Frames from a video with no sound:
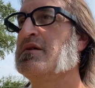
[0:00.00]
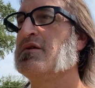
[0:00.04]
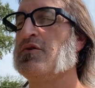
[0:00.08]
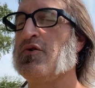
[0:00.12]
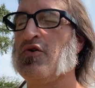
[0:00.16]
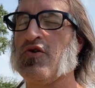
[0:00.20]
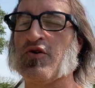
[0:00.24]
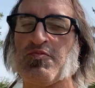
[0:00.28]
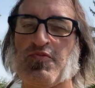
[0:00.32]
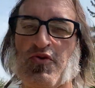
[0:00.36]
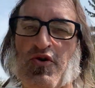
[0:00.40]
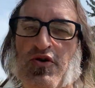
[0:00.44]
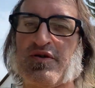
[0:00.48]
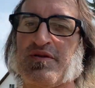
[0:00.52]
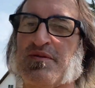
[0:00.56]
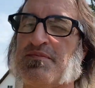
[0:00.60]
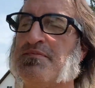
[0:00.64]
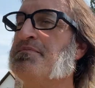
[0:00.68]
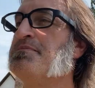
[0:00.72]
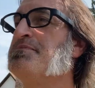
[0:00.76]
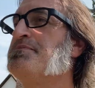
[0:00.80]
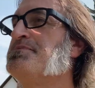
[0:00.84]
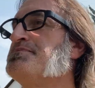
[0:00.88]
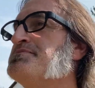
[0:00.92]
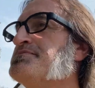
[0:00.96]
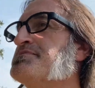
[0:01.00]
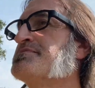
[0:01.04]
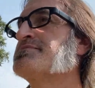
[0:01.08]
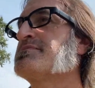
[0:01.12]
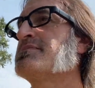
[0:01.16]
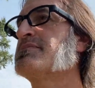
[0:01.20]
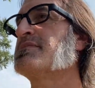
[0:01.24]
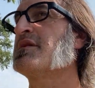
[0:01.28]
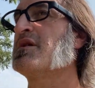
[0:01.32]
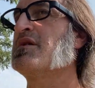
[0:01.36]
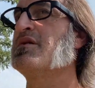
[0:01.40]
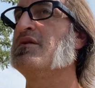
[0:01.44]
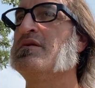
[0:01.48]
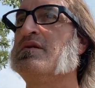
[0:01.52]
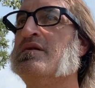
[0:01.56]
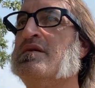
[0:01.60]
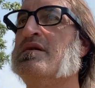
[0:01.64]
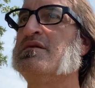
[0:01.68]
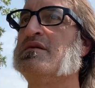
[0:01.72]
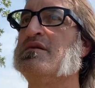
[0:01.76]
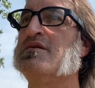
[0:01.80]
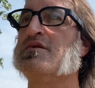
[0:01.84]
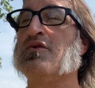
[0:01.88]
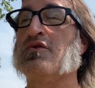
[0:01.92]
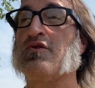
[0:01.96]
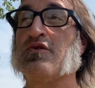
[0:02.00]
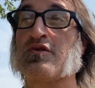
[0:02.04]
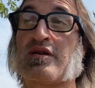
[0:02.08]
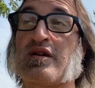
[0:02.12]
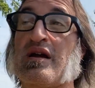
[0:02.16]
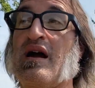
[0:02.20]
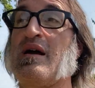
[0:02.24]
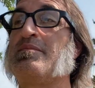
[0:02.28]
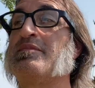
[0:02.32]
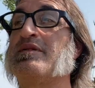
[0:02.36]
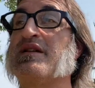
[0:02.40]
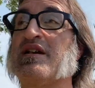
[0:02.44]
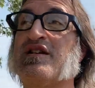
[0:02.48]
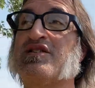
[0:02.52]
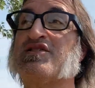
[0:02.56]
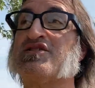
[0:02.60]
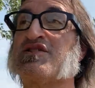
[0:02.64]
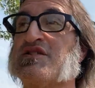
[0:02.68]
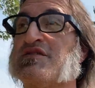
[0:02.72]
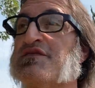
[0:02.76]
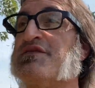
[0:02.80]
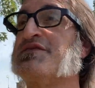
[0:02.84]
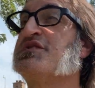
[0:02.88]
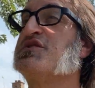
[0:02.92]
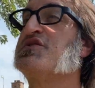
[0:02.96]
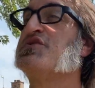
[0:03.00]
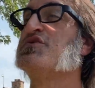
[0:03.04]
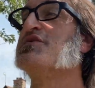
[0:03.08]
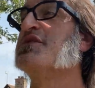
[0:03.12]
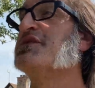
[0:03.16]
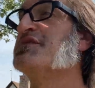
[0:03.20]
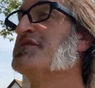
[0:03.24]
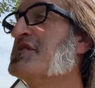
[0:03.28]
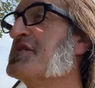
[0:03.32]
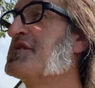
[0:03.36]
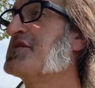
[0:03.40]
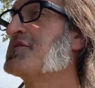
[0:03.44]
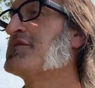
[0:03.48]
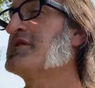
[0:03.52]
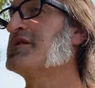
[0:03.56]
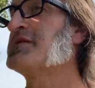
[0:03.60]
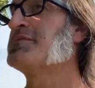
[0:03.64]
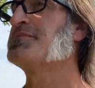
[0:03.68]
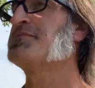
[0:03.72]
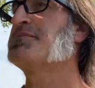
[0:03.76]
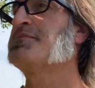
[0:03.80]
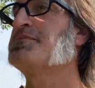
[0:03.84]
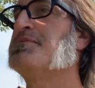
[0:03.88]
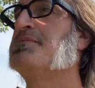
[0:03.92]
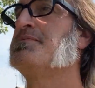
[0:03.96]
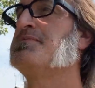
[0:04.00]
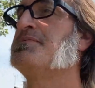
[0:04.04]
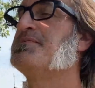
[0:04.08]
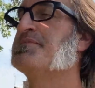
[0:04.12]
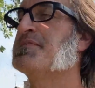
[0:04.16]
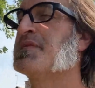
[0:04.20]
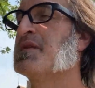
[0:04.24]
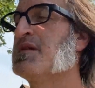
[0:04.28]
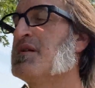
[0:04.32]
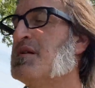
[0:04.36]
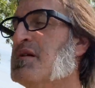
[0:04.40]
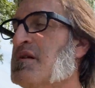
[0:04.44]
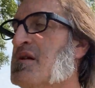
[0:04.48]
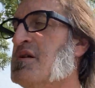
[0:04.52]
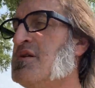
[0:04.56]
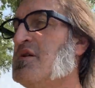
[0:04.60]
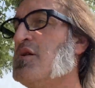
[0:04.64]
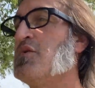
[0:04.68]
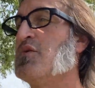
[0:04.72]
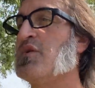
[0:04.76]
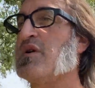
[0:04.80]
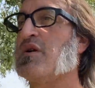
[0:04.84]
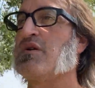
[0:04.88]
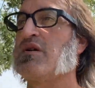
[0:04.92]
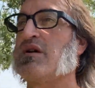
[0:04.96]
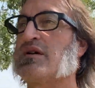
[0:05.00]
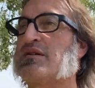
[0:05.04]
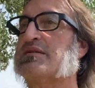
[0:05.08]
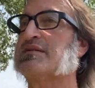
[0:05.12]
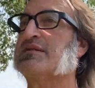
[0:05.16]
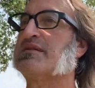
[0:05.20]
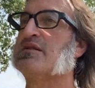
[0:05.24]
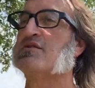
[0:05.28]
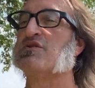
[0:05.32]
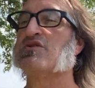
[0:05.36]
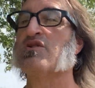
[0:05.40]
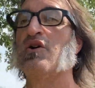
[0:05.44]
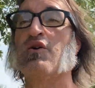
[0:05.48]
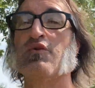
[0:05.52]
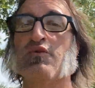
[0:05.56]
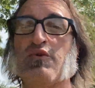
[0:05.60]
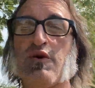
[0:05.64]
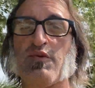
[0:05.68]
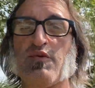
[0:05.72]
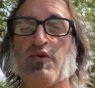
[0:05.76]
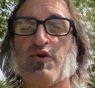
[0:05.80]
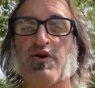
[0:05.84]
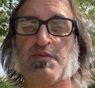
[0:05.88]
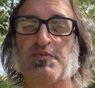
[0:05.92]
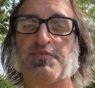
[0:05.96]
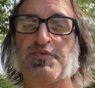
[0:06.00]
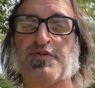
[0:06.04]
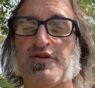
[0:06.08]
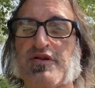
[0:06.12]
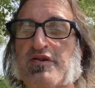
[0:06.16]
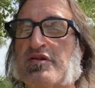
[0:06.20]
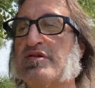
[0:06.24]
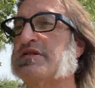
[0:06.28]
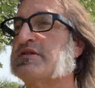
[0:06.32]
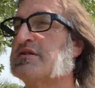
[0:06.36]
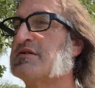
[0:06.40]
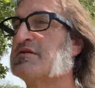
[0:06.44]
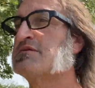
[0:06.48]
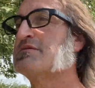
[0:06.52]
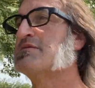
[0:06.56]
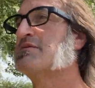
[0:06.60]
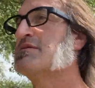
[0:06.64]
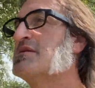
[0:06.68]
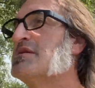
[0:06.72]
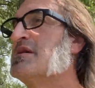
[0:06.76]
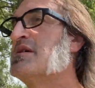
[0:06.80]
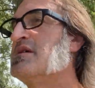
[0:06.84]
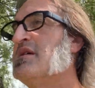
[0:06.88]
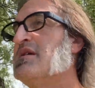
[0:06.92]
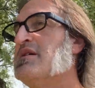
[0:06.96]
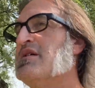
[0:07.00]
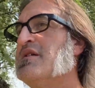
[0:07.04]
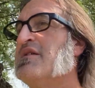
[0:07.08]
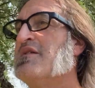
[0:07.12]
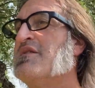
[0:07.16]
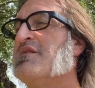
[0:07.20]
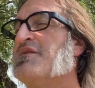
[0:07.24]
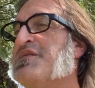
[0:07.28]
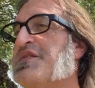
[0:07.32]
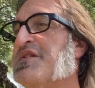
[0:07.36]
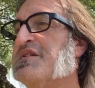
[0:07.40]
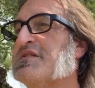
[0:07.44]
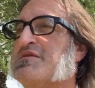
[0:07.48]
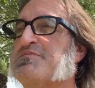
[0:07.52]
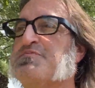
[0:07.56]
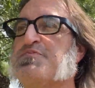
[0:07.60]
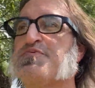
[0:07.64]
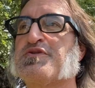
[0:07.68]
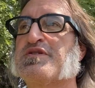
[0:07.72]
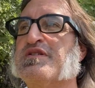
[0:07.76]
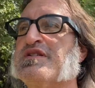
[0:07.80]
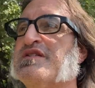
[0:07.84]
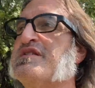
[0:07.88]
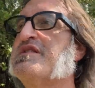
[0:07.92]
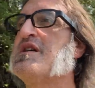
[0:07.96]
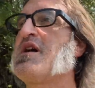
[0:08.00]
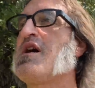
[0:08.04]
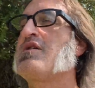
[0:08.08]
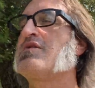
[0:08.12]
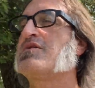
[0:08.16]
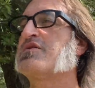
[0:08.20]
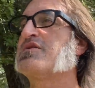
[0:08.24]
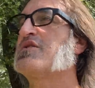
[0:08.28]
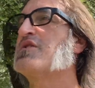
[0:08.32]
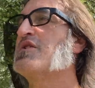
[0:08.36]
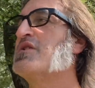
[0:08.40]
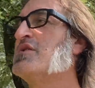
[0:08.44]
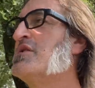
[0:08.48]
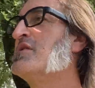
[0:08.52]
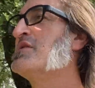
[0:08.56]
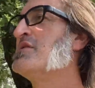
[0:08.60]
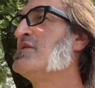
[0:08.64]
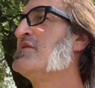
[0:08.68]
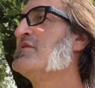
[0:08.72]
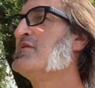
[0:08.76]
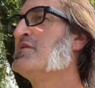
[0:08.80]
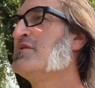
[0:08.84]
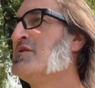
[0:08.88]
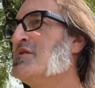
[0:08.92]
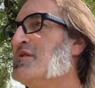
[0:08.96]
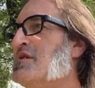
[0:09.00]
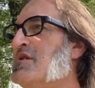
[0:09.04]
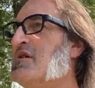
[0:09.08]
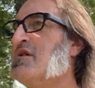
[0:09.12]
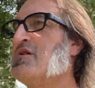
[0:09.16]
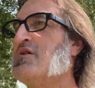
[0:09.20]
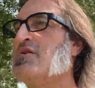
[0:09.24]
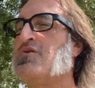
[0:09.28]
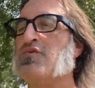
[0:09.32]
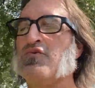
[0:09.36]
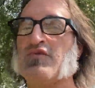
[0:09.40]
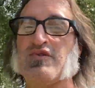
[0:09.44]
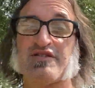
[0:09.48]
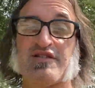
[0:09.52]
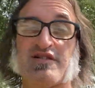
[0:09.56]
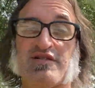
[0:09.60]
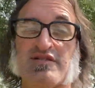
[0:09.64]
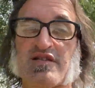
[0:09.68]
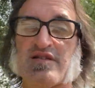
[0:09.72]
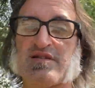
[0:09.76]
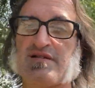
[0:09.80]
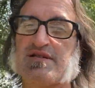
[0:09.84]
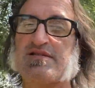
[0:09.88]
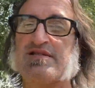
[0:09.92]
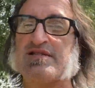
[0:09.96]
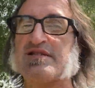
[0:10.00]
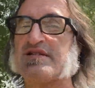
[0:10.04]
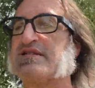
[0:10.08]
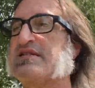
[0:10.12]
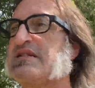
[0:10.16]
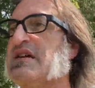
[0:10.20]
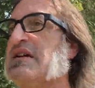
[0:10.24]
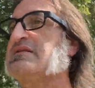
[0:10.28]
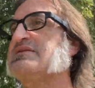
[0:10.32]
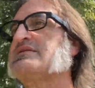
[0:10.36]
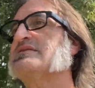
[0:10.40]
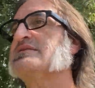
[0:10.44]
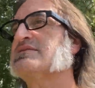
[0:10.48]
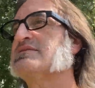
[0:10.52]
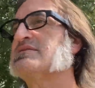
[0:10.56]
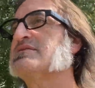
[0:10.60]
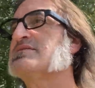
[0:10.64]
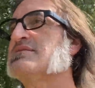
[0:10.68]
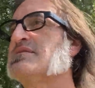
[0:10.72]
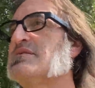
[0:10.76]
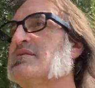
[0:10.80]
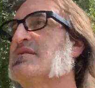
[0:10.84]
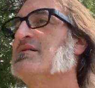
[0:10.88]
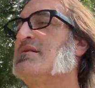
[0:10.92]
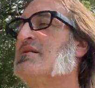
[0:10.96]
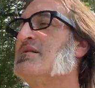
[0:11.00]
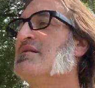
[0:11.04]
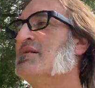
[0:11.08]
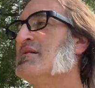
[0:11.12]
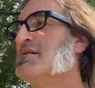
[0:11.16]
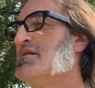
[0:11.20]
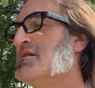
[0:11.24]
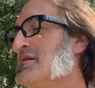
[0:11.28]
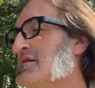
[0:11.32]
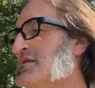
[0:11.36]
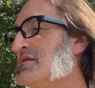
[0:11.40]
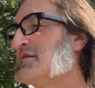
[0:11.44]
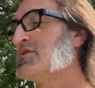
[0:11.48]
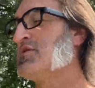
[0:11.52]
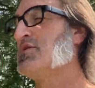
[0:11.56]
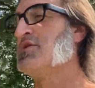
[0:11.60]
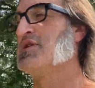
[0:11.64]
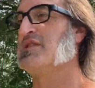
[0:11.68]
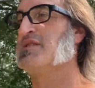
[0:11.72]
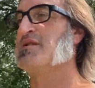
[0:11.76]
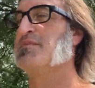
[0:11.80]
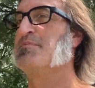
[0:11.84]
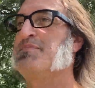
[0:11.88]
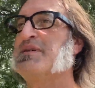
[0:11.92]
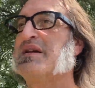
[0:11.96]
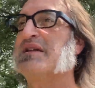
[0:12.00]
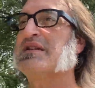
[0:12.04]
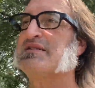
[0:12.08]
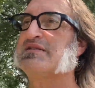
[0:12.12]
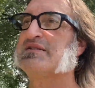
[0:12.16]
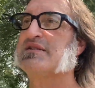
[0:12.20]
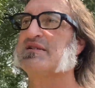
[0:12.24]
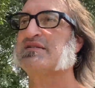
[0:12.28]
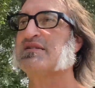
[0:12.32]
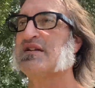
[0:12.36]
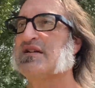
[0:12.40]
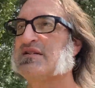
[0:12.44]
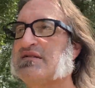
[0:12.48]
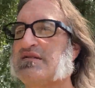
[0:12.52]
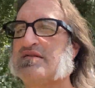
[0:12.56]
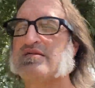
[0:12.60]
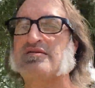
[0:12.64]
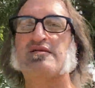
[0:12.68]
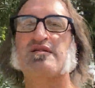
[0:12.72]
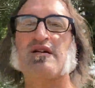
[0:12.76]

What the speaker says: or boredom, or a combination of two of the three. Whereas the low reward producer feels pretty darn good with the little successes, so when the big successes